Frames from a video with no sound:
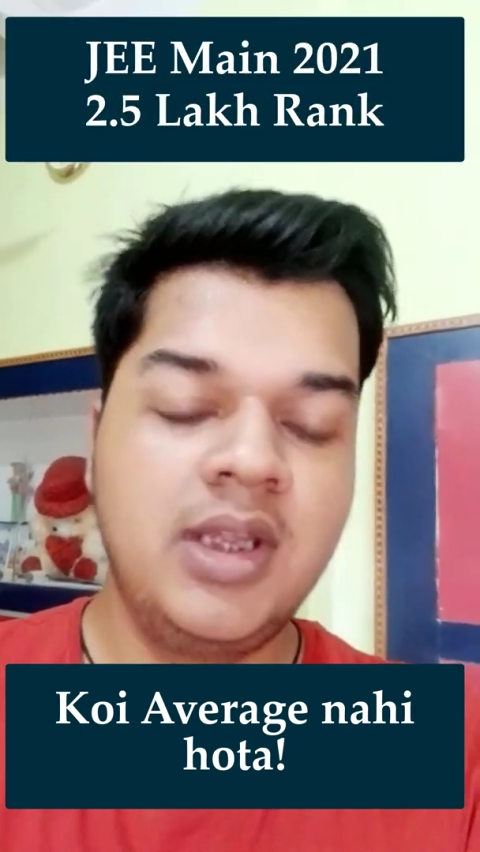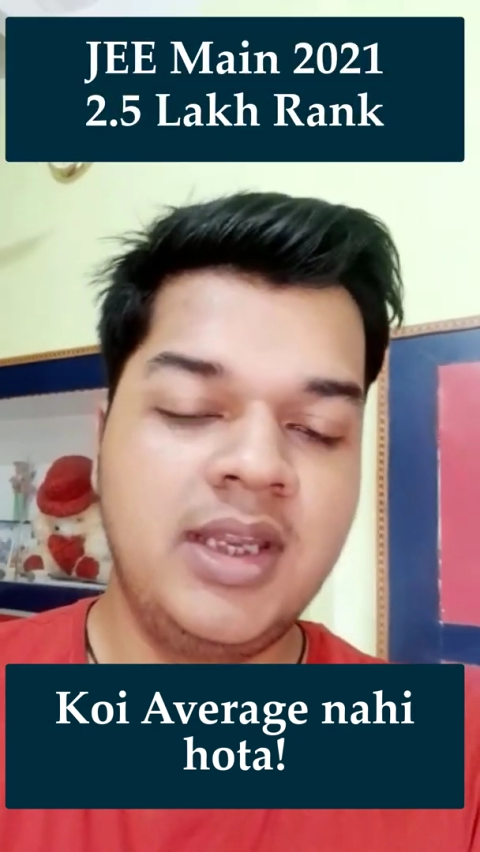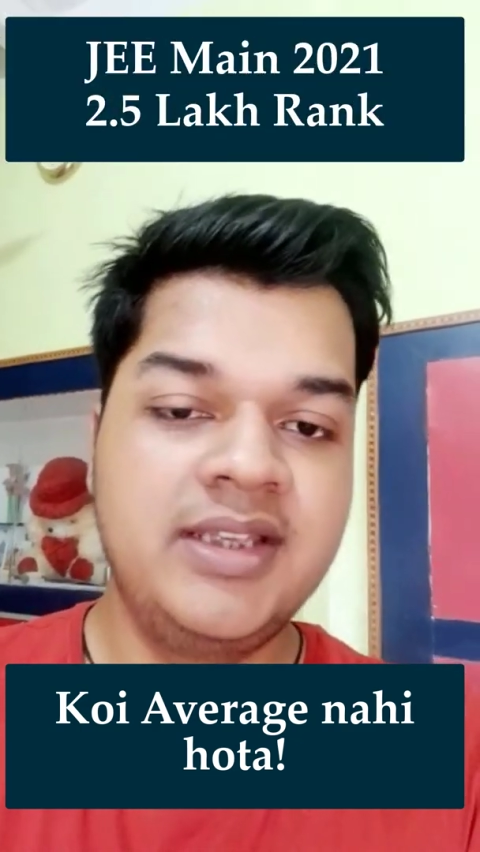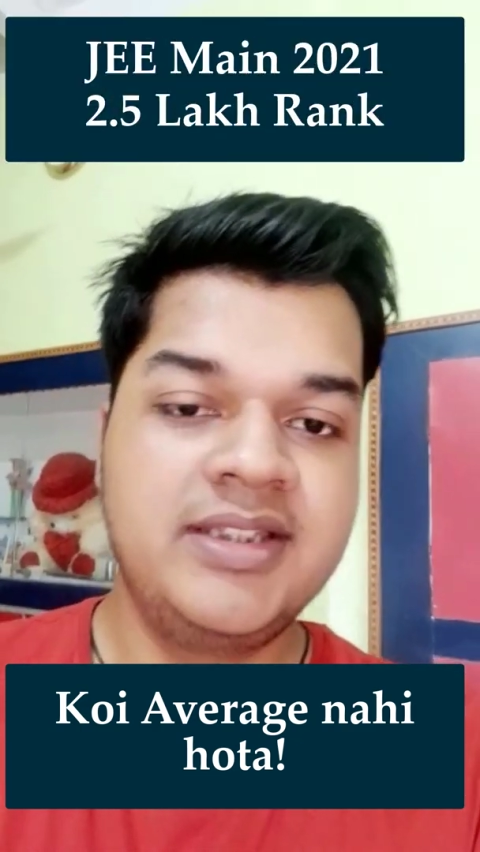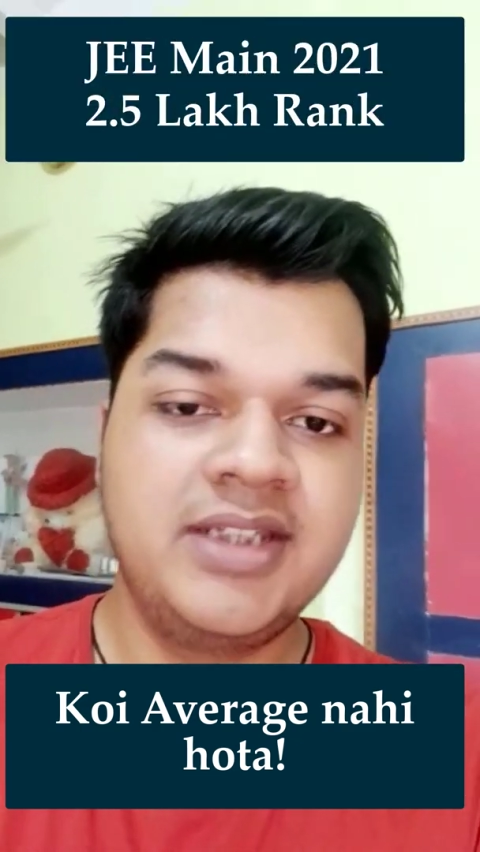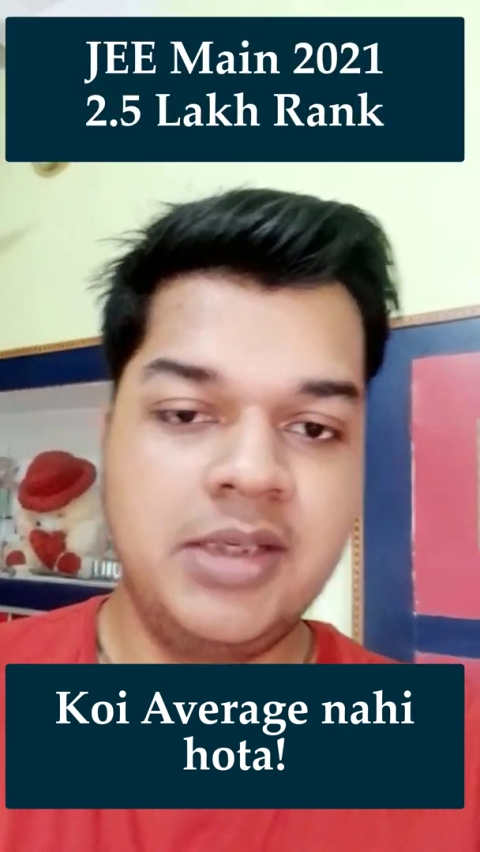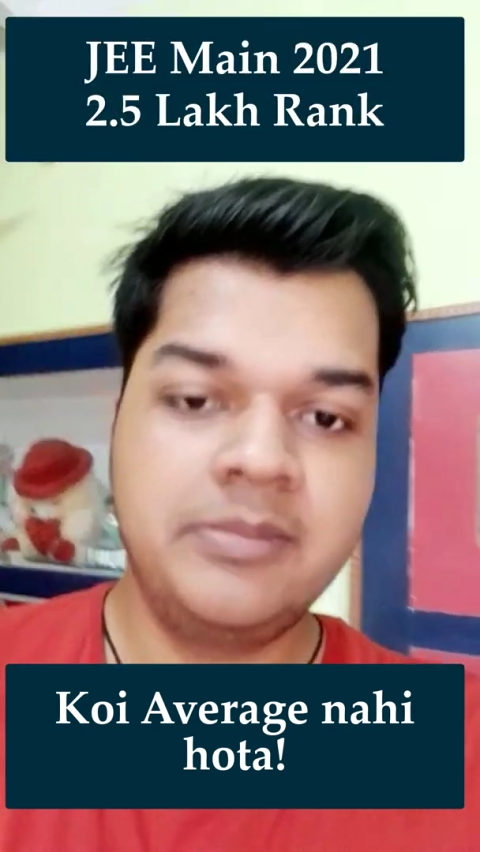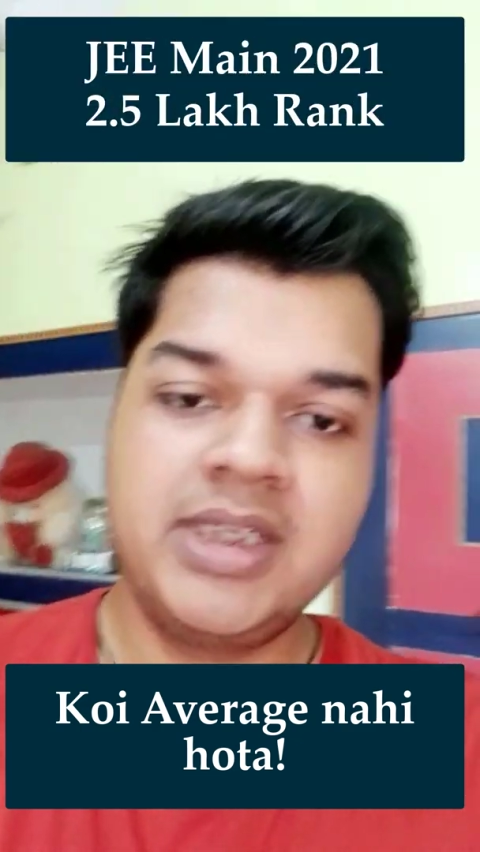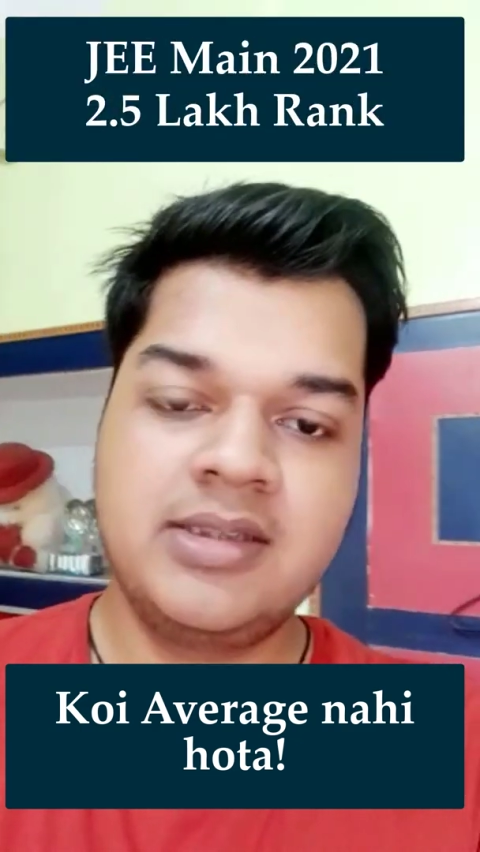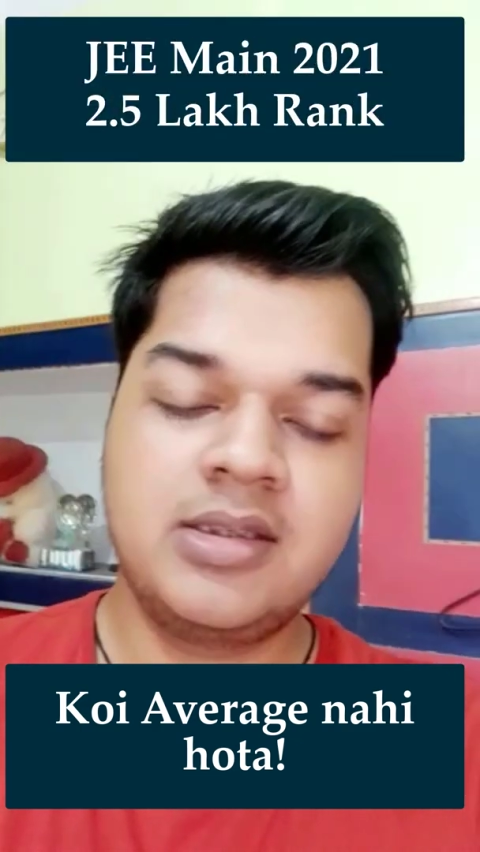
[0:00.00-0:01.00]
in
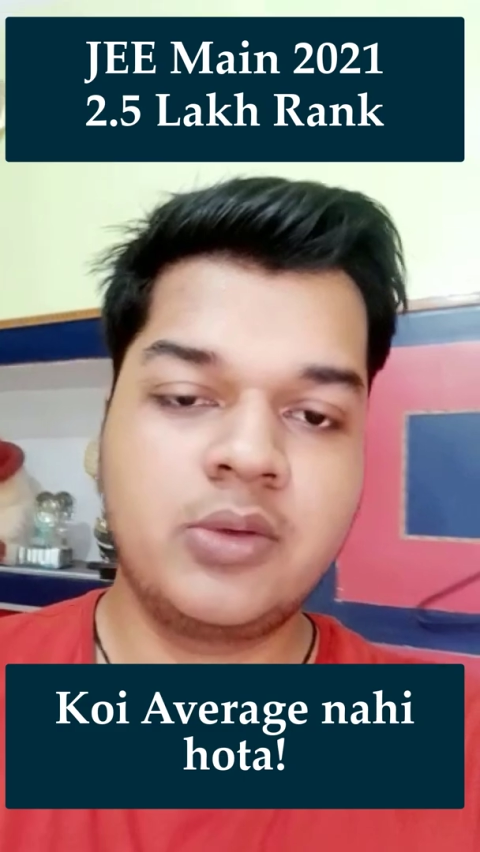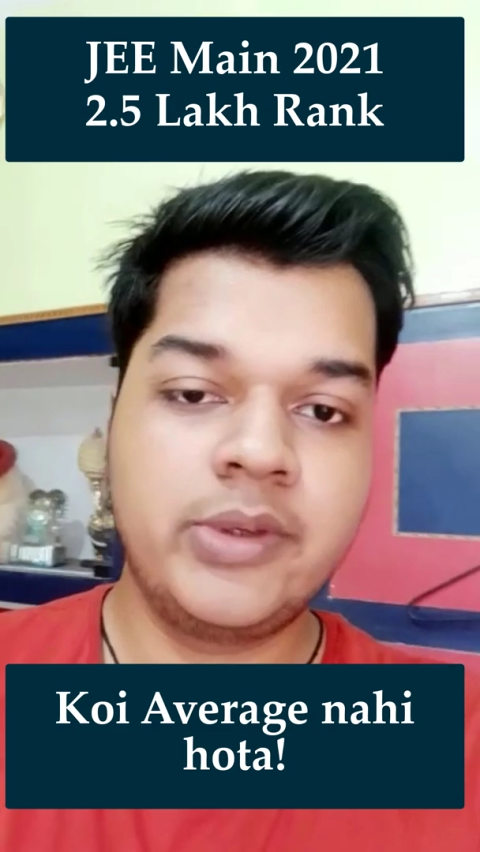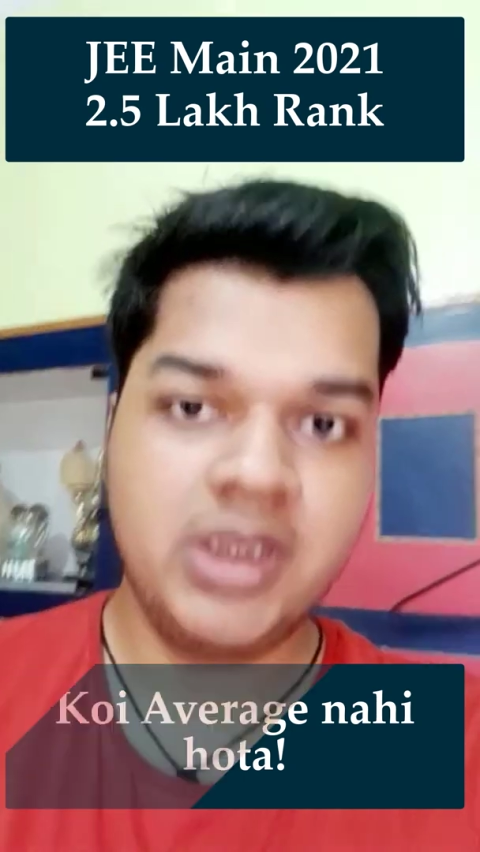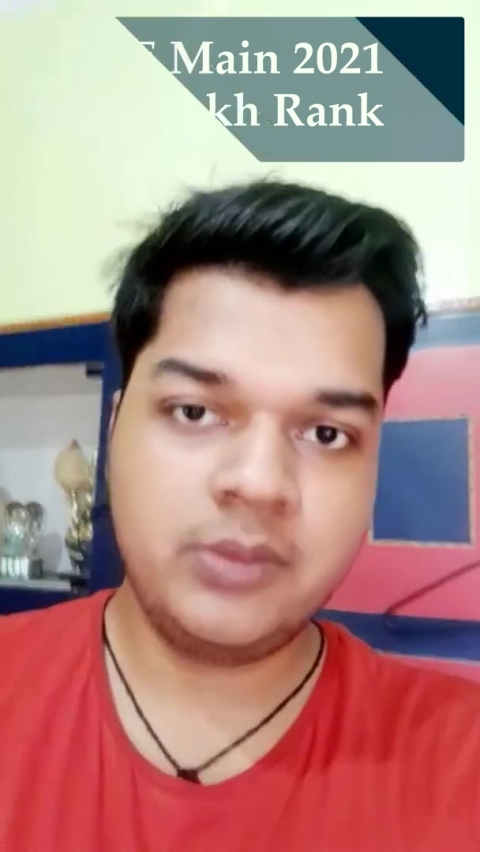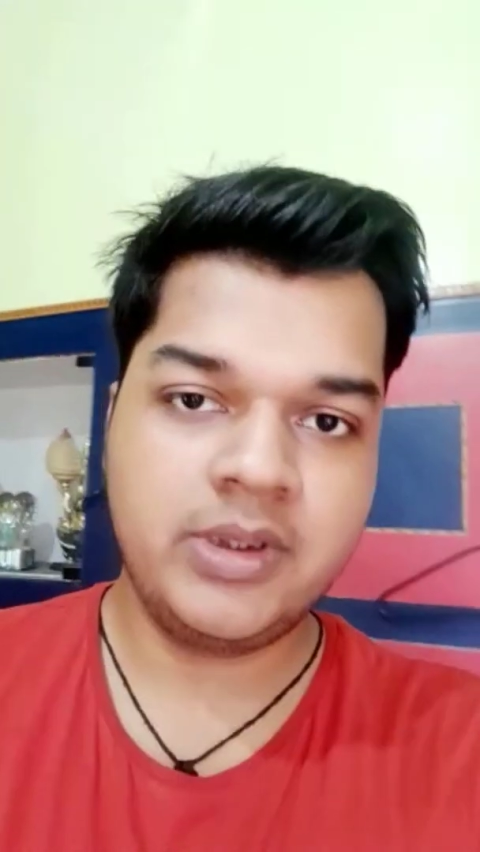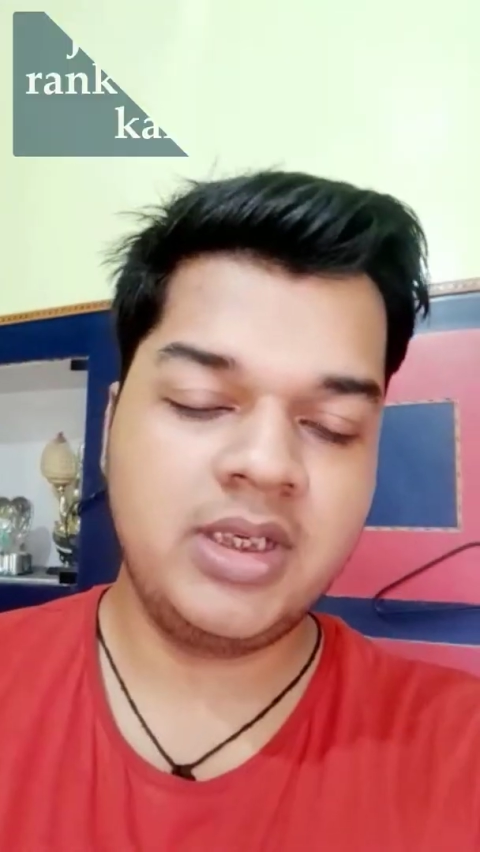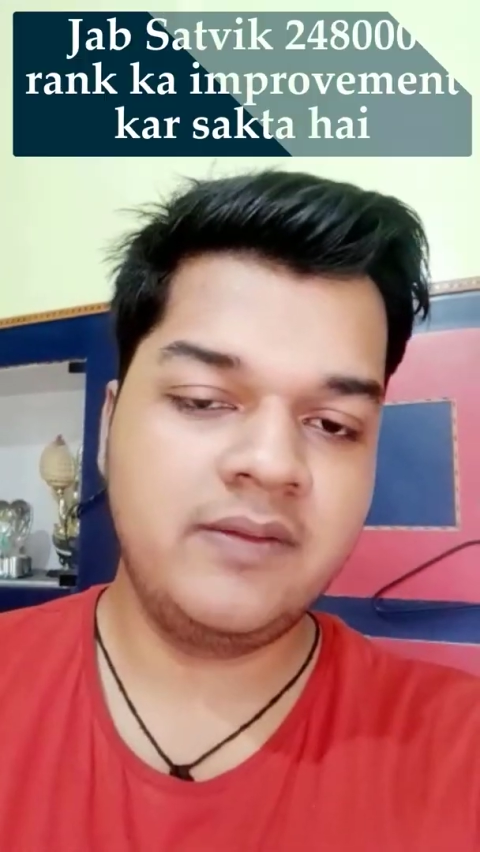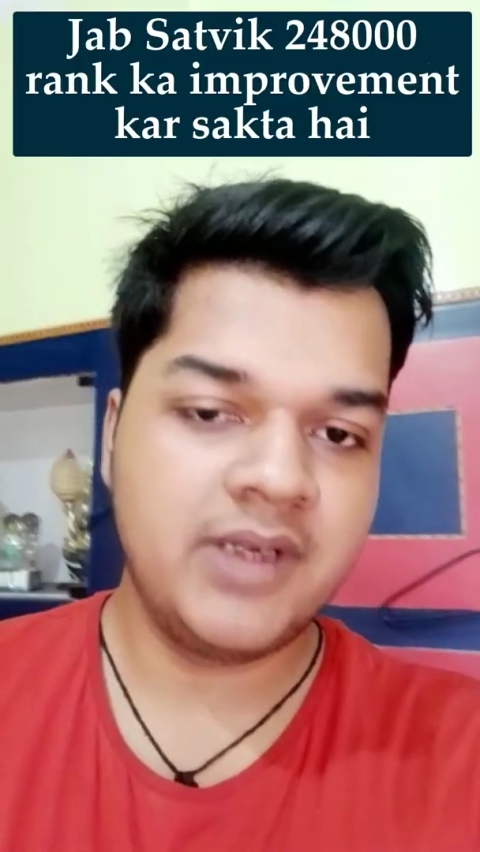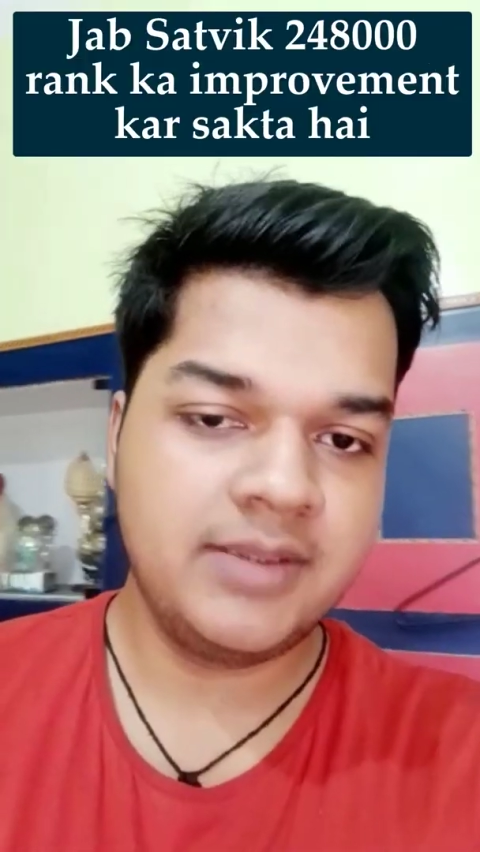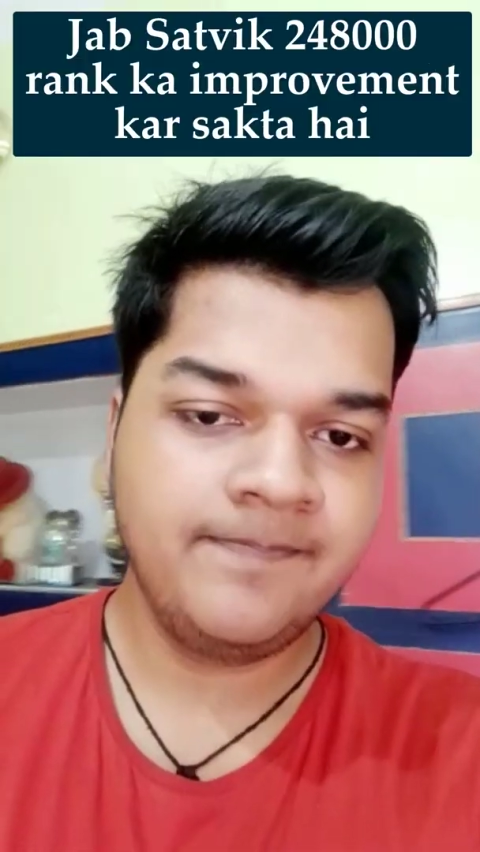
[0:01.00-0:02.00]
J-Mains
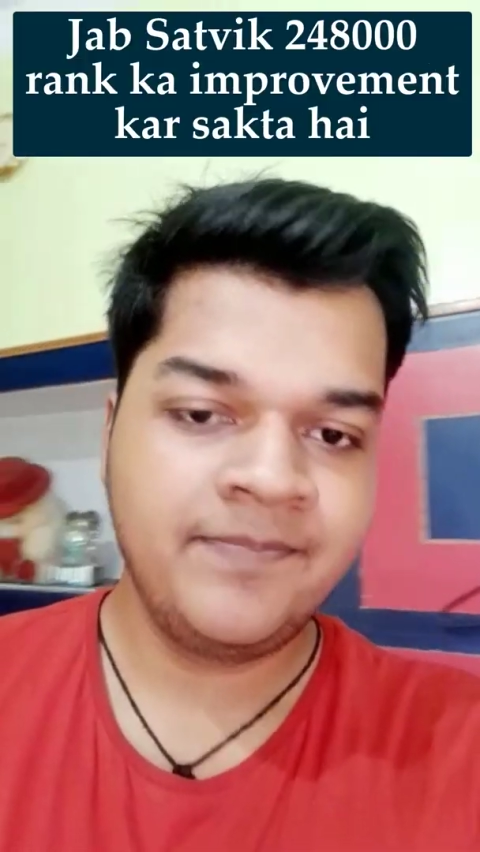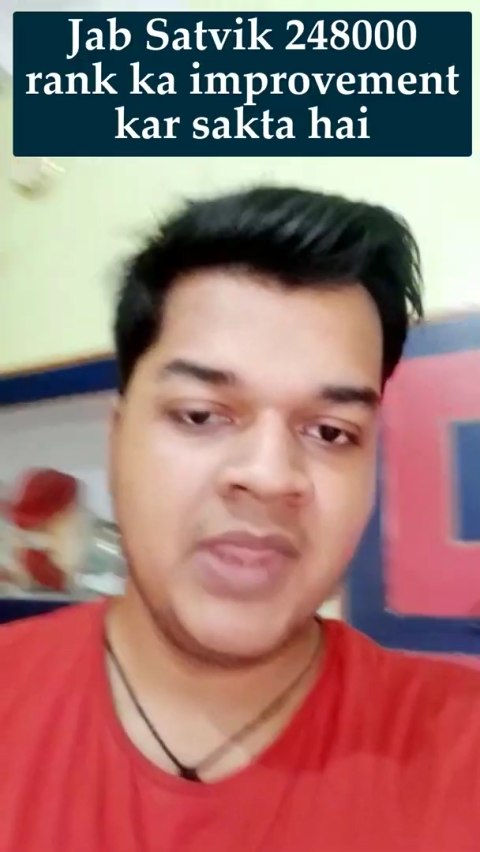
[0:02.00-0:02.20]
2021